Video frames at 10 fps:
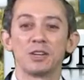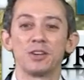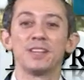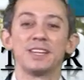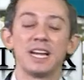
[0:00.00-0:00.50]

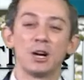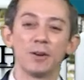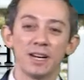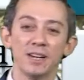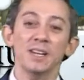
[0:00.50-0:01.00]
here in the
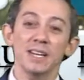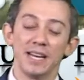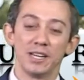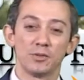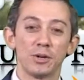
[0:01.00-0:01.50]
area.
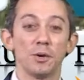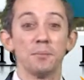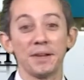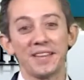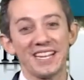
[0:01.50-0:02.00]
And as we go into
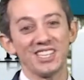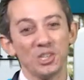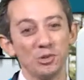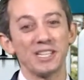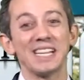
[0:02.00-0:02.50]
Monday and
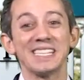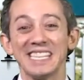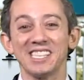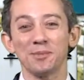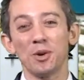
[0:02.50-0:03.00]
Tuesday,
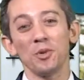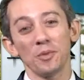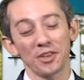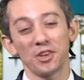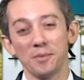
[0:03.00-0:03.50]
seasonable
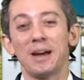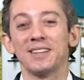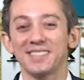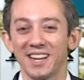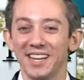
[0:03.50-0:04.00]
with a good
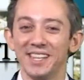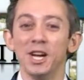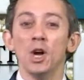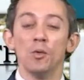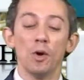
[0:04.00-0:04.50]
amount of sun.
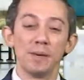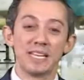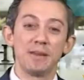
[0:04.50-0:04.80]
We'll be